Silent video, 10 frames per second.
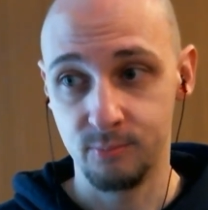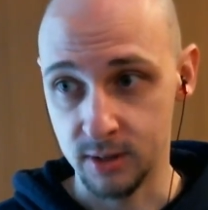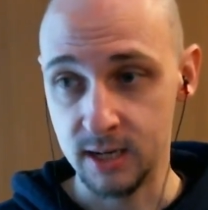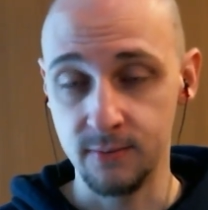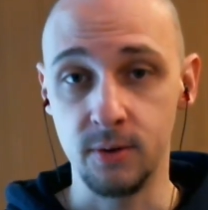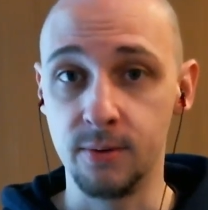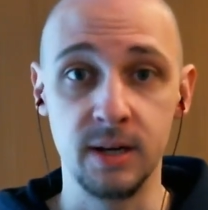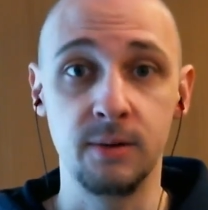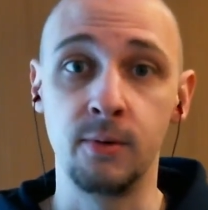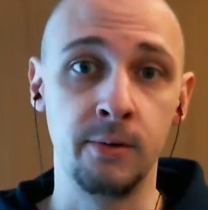give
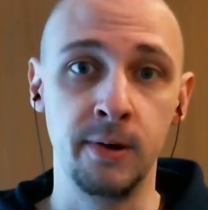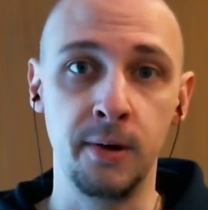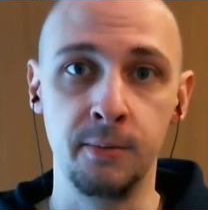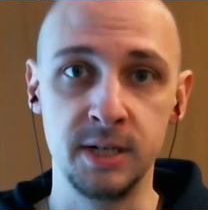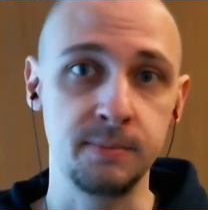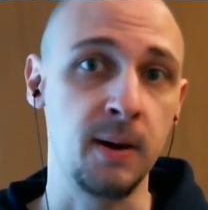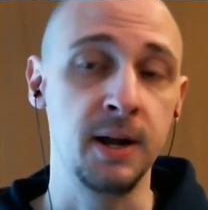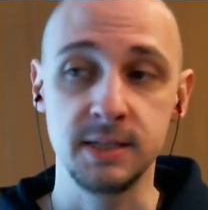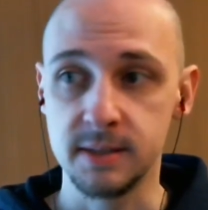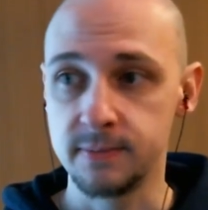you a
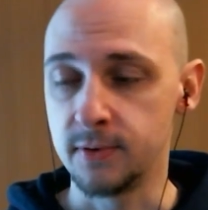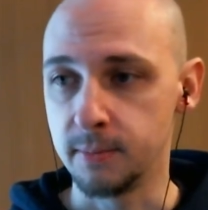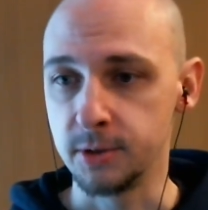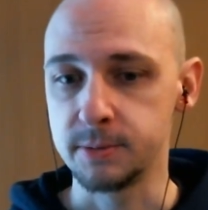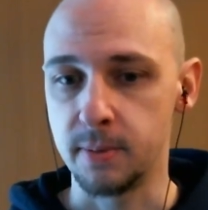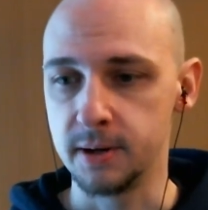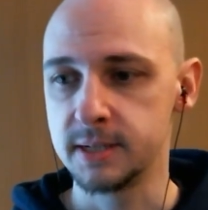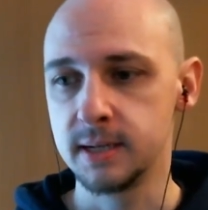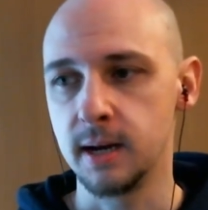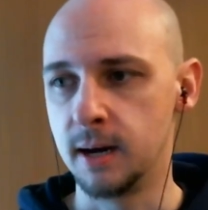response for the most part,
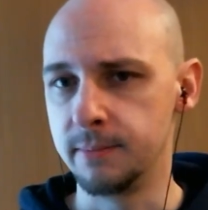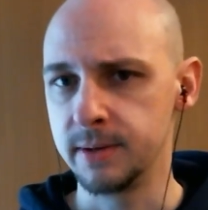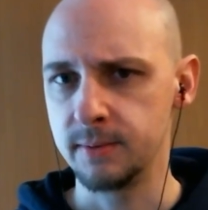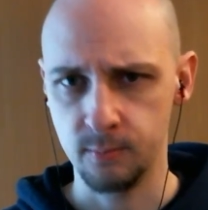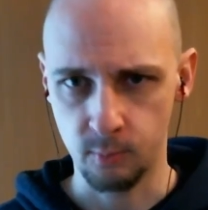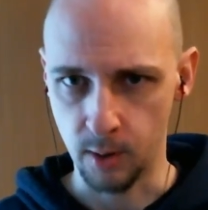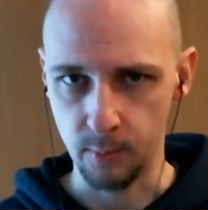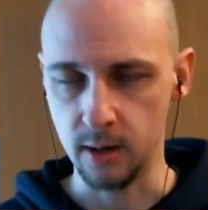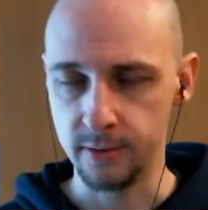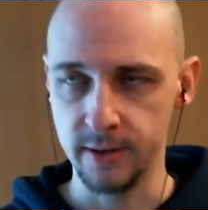one way
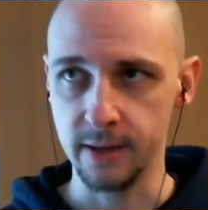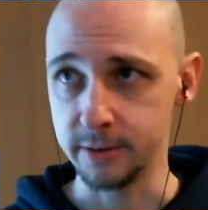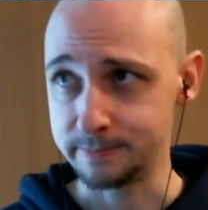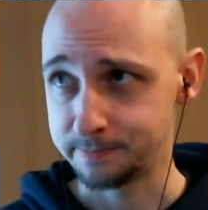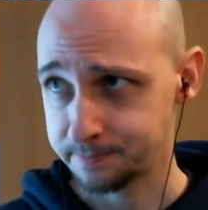or the other.